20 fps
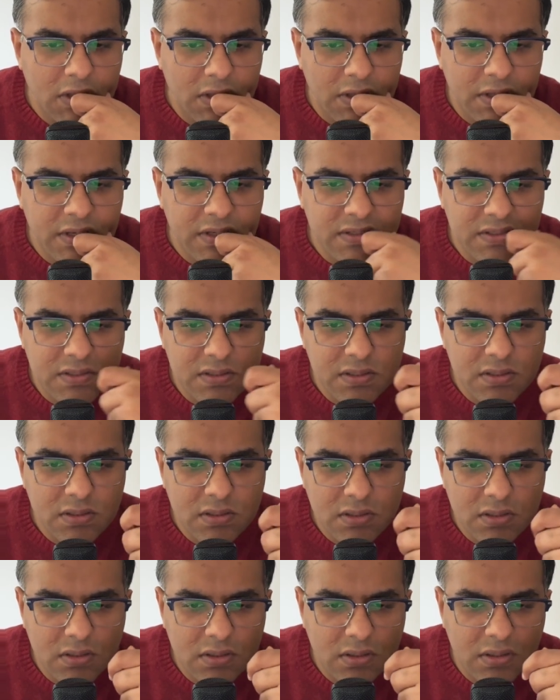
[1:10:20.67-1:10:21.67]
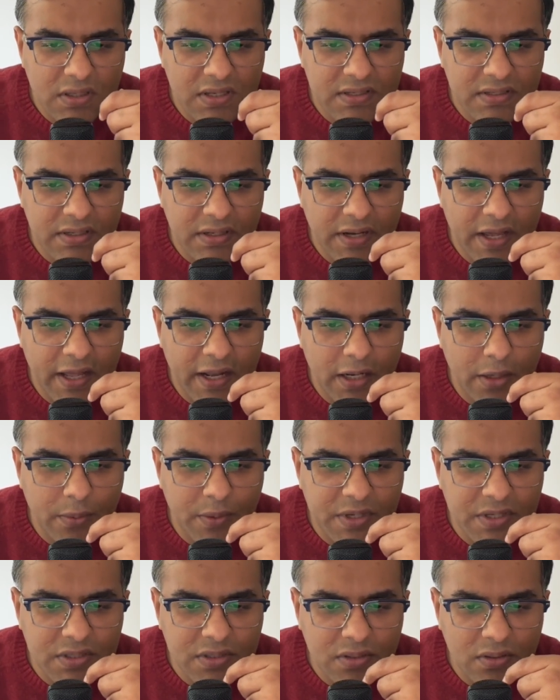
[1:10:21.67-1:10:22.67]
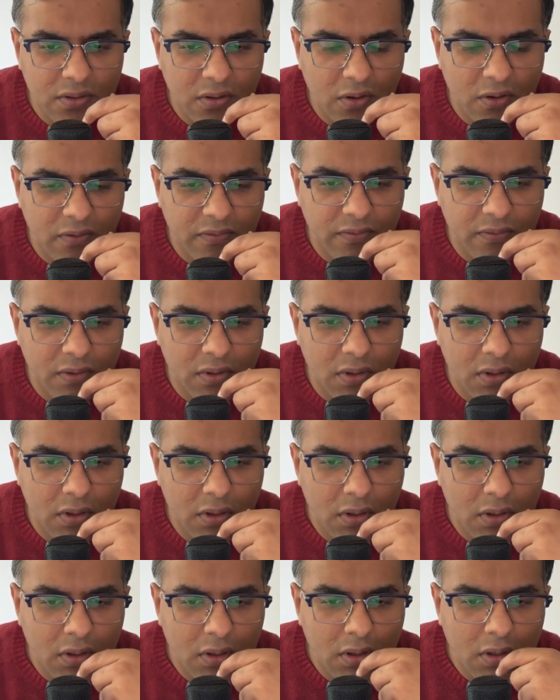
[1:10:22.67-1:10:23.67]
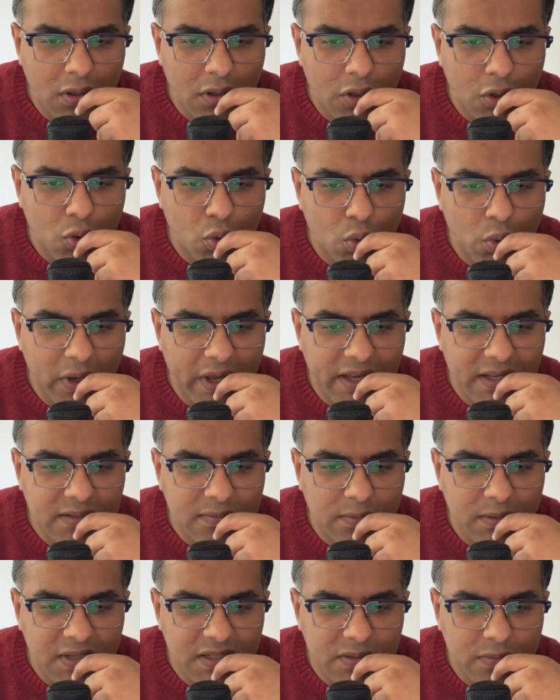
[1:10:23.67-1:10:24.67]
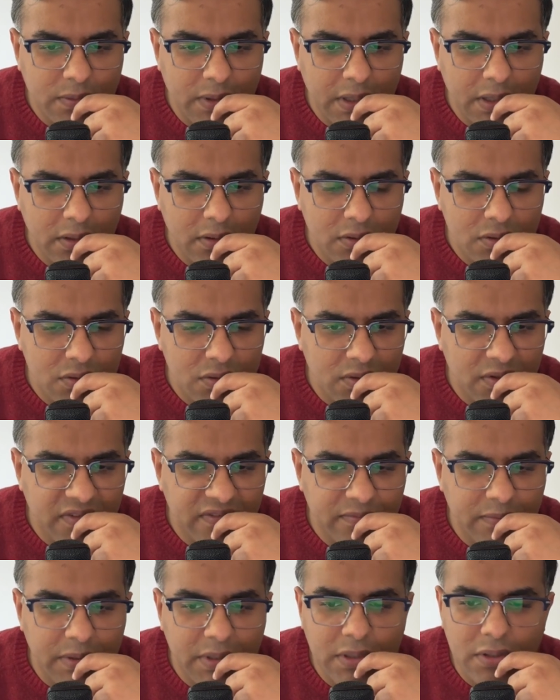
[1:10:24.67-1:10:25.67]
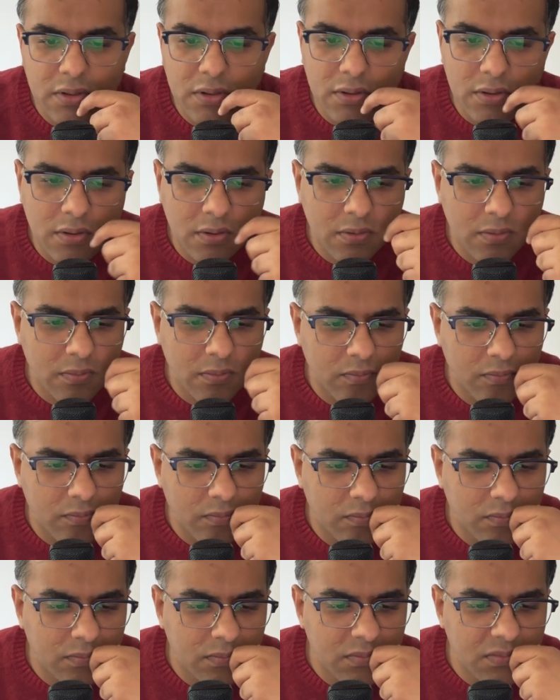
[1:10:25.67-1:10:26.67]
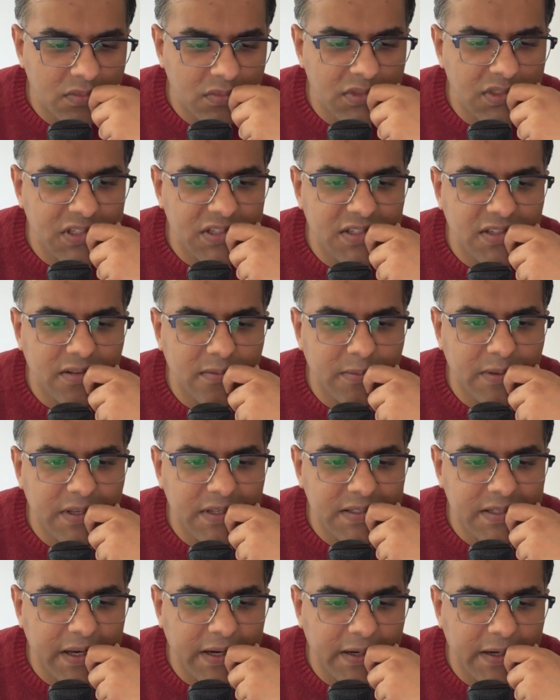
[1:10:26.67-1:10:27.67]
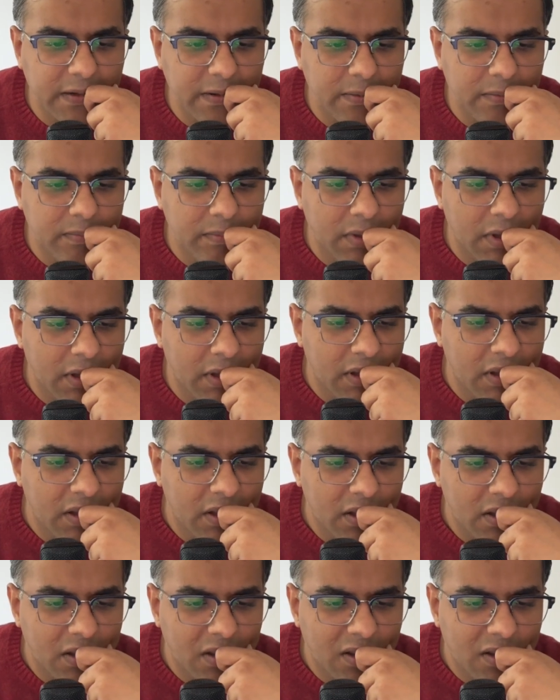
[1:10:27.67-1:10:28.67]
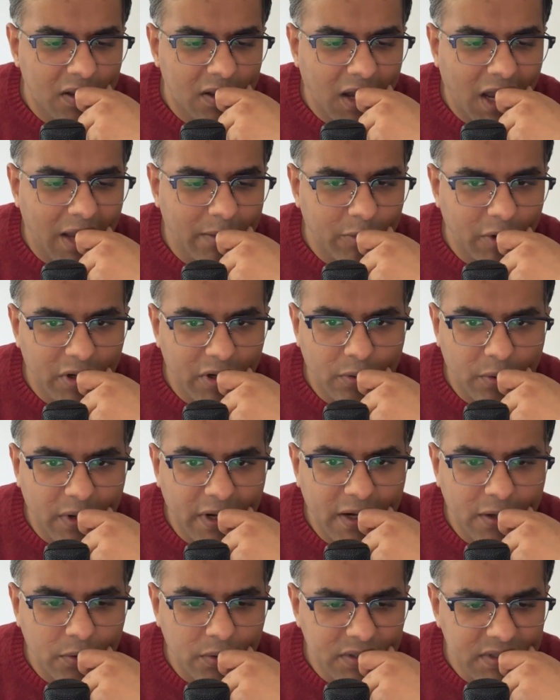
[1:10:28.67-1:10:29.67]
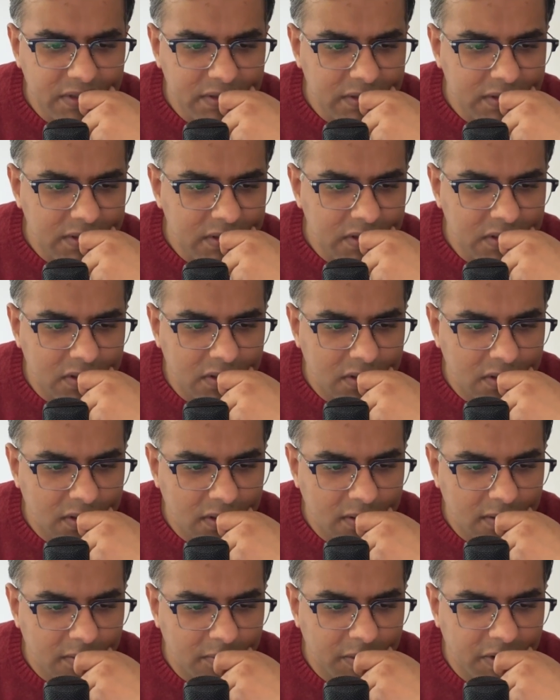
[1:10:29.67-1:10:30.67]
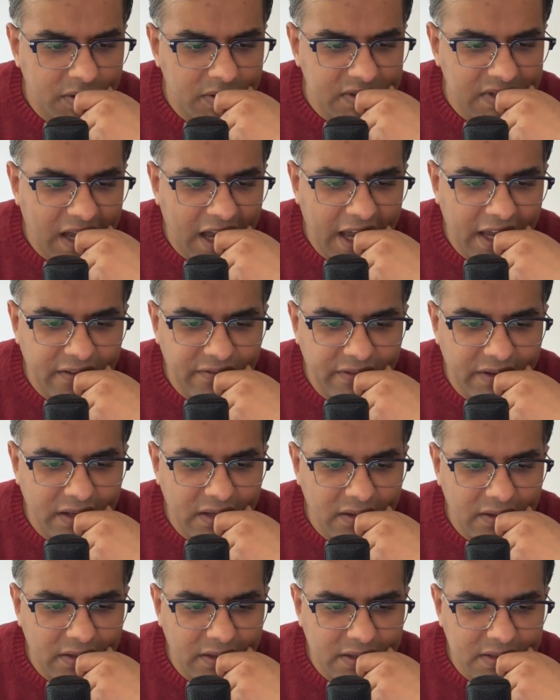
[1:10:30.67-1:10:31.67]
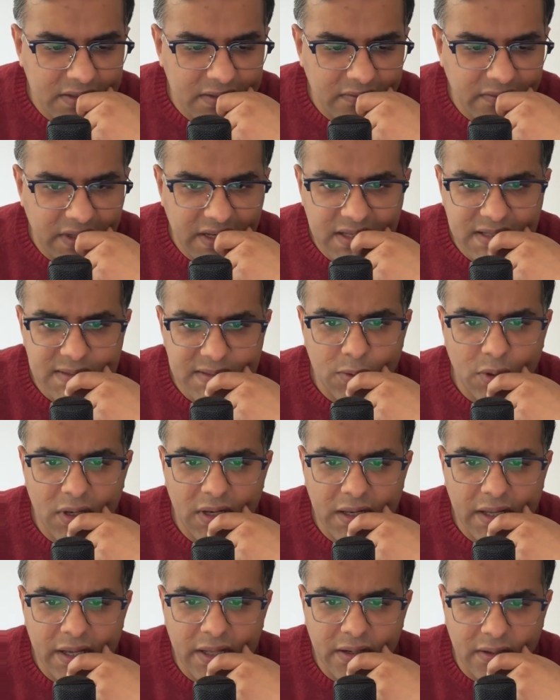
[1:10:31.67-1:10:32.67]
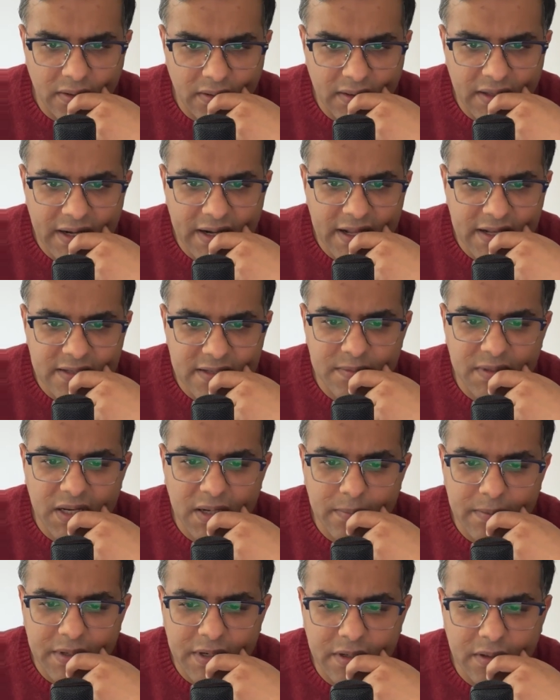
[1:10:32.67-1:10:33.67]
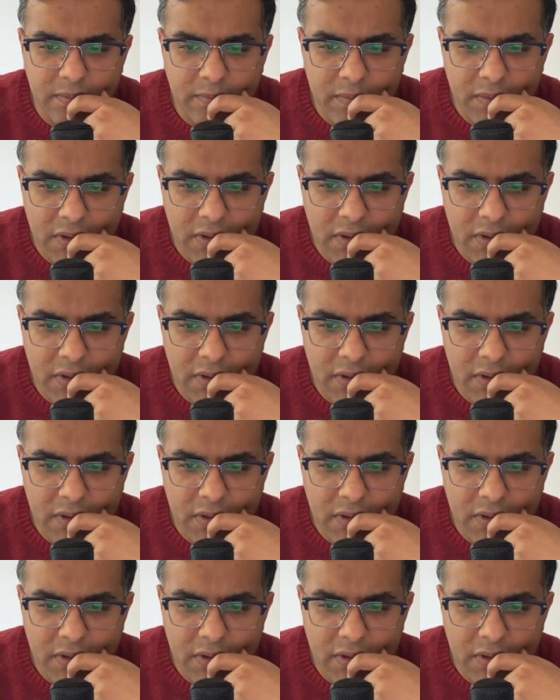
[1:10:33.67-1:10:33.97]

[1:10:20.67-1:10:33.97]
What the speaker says: This this entire equation of 2x plus 1 should have been here. Just give me a second. I'm going to redo this because I feel there is a very small error that has been committed.